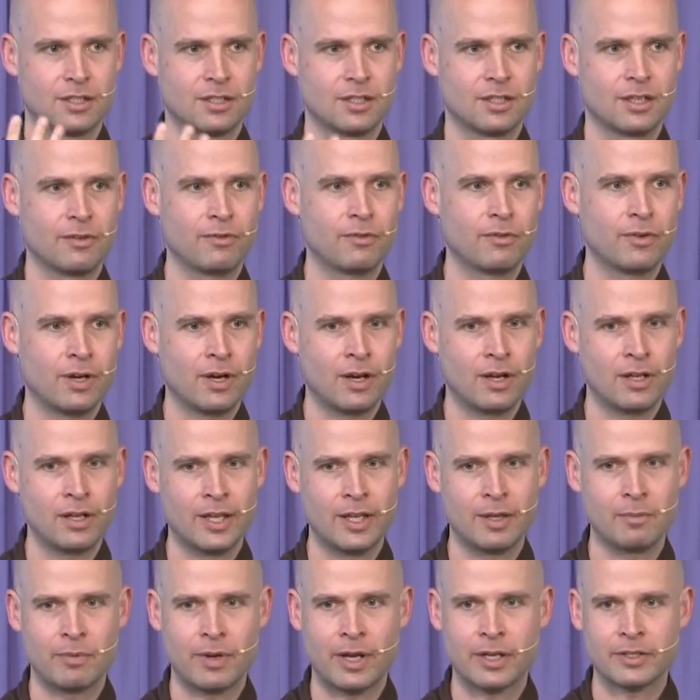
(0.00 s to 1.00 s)
If we are a
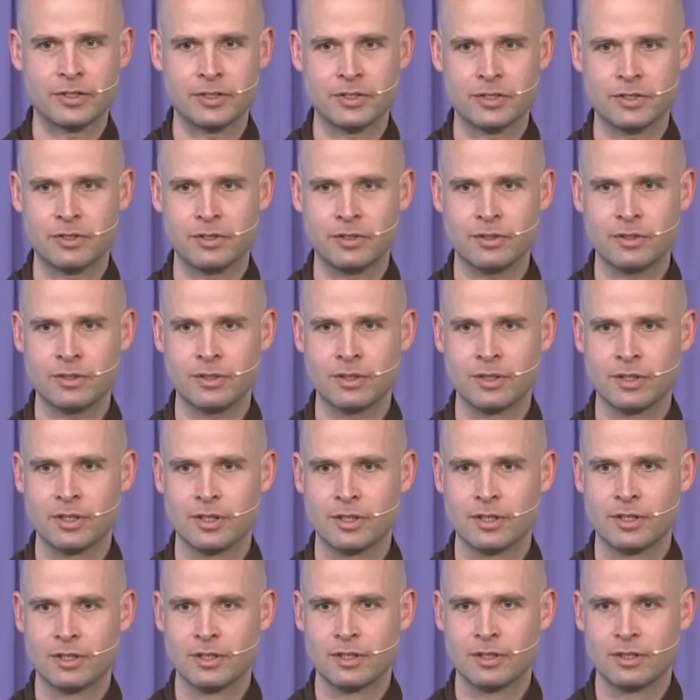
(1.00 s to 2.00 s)
lay practitioner,
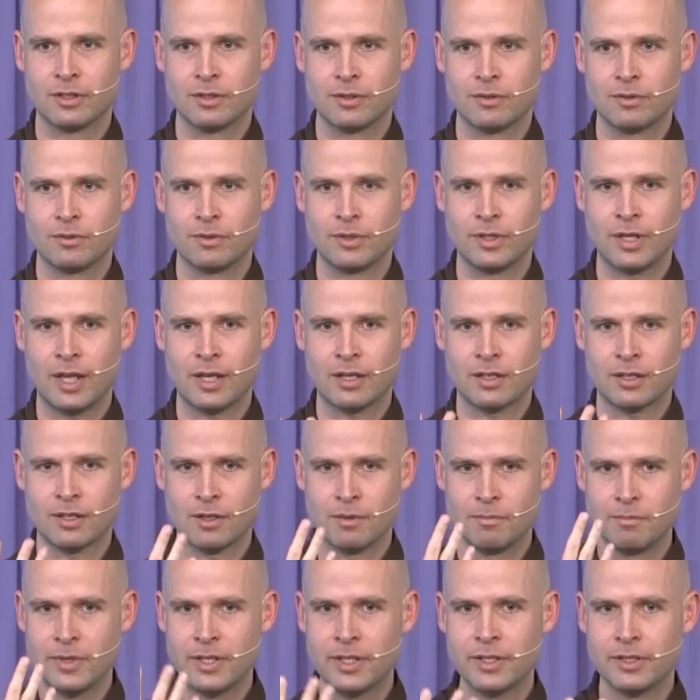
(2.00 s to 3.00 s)
we're not
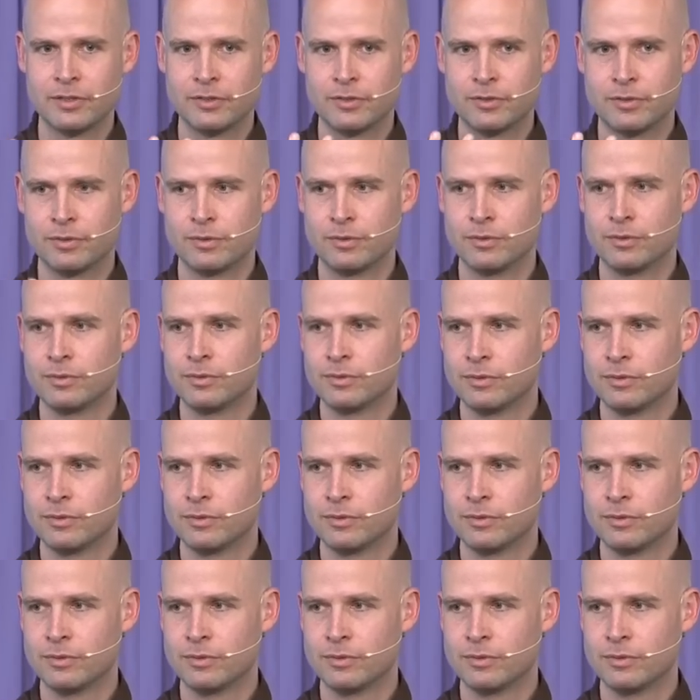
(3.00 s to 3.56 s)
committed to,